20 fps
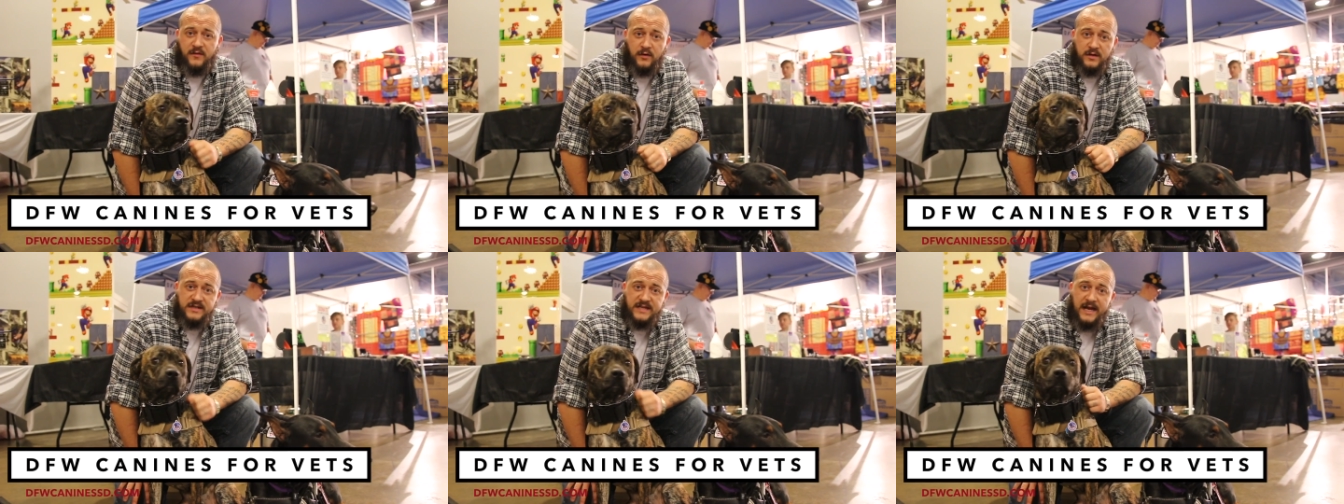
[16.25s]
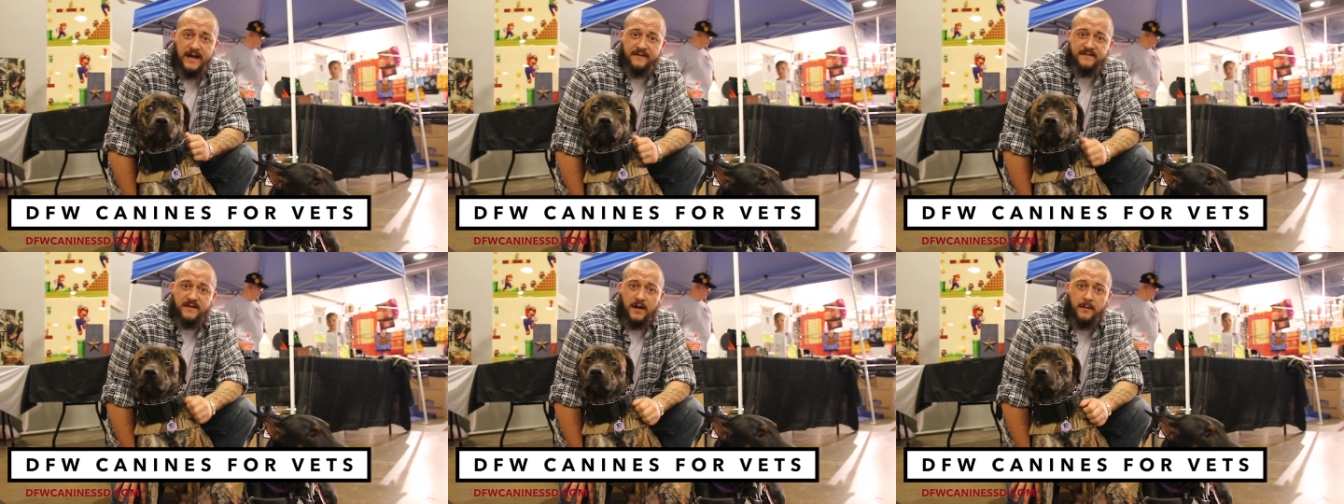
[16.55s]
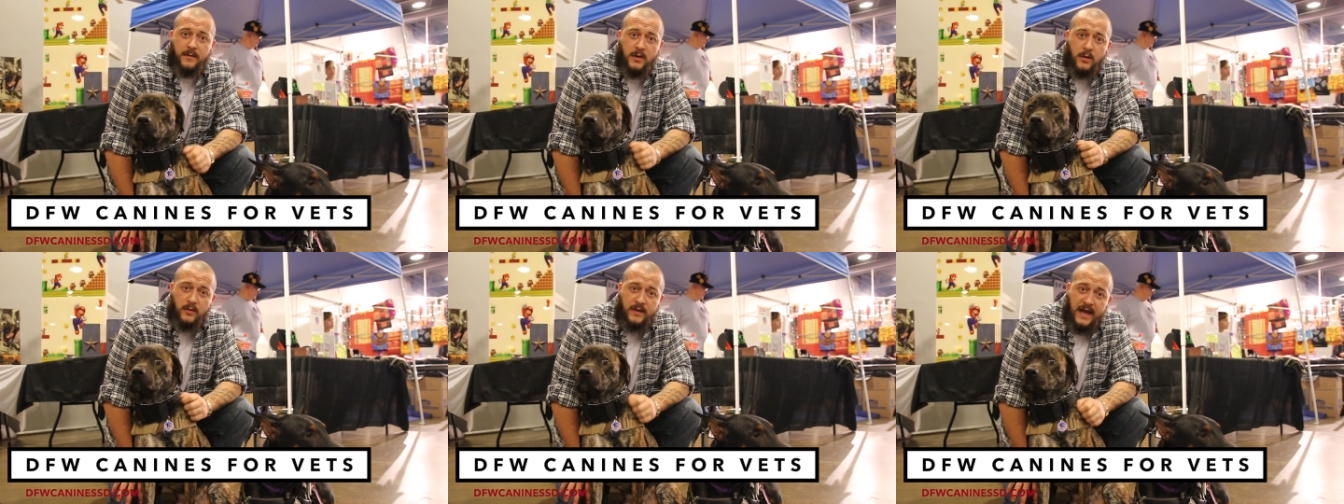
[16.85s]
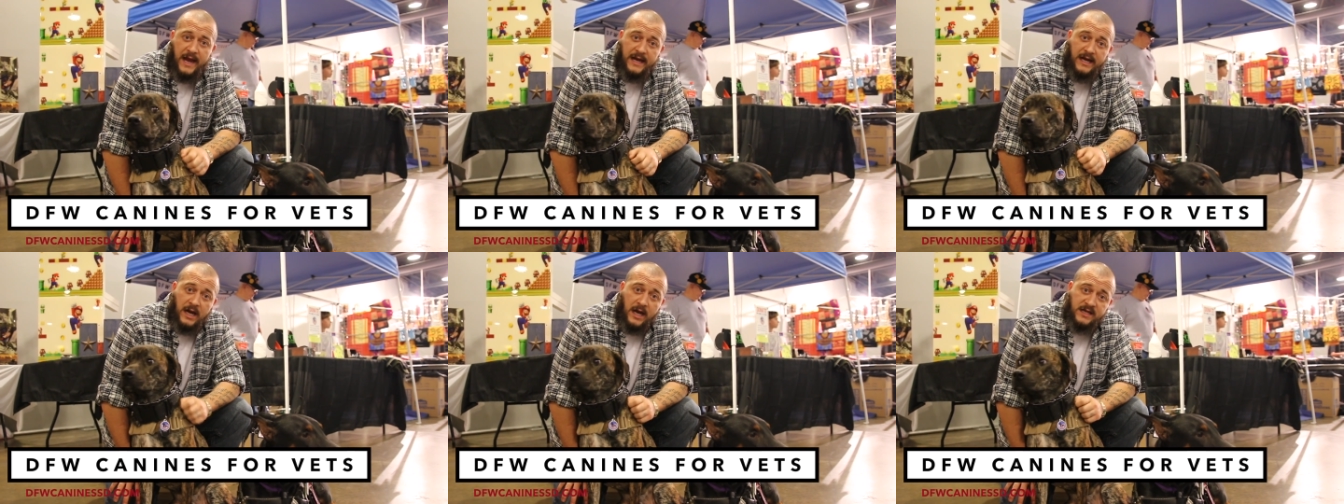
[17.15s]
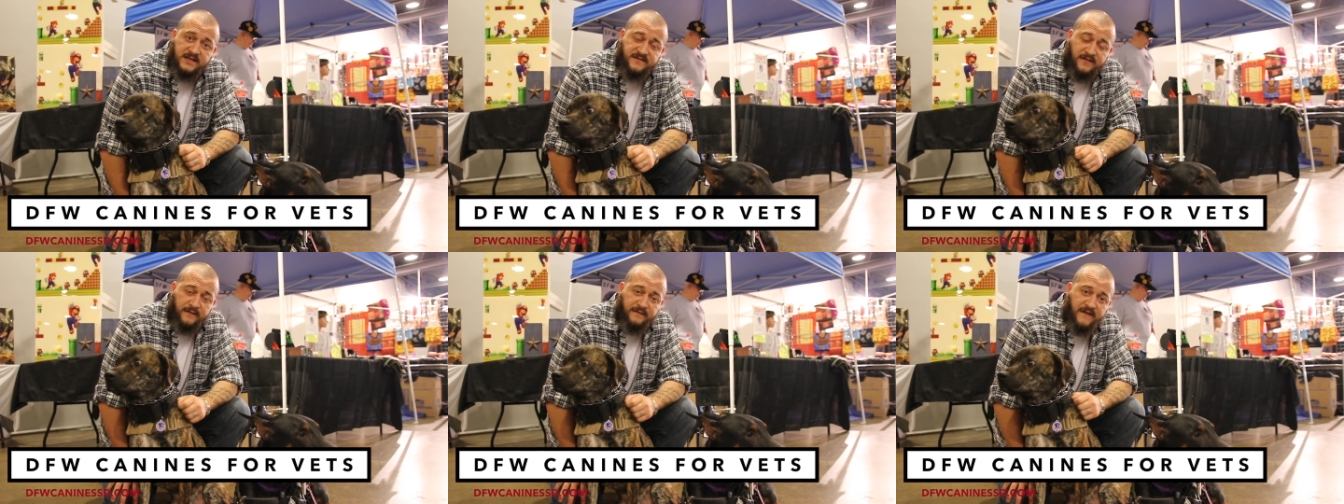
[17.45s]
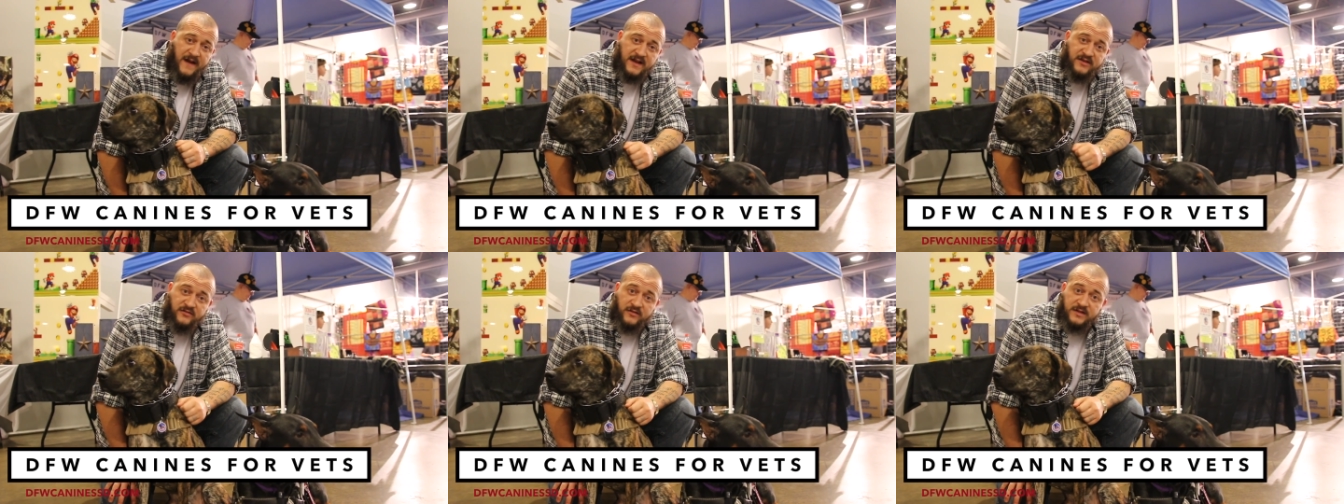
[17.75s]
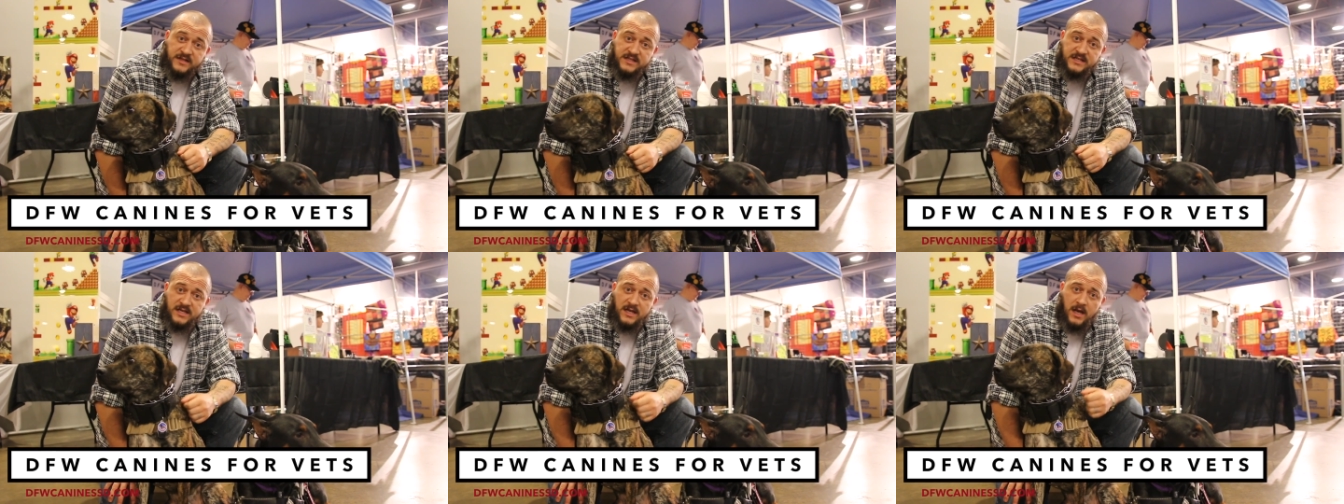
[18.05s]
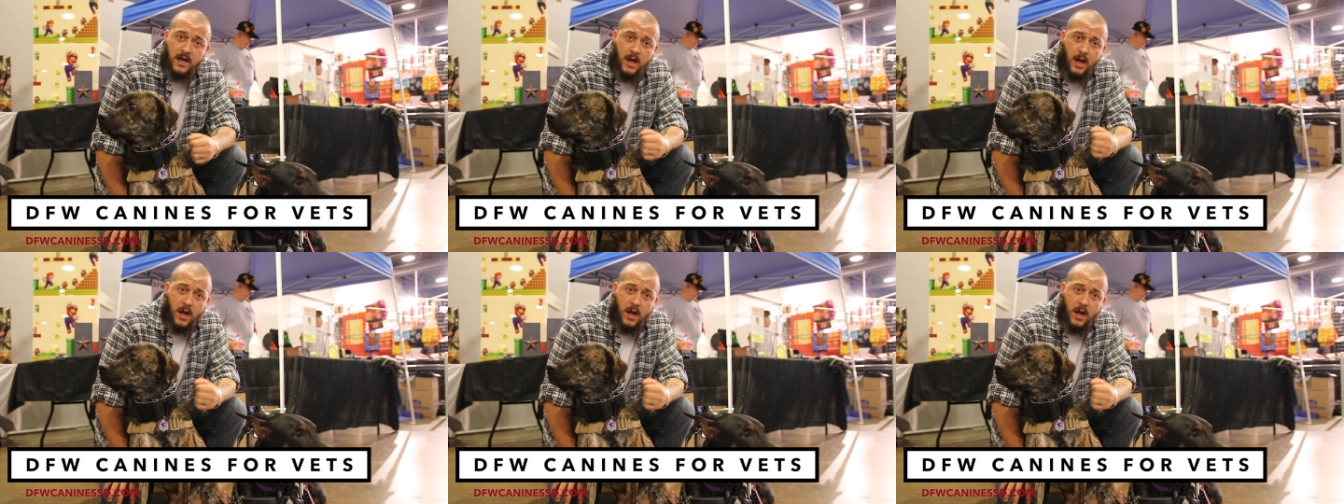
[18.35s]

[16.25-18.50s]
for D F W Canines for Veterans.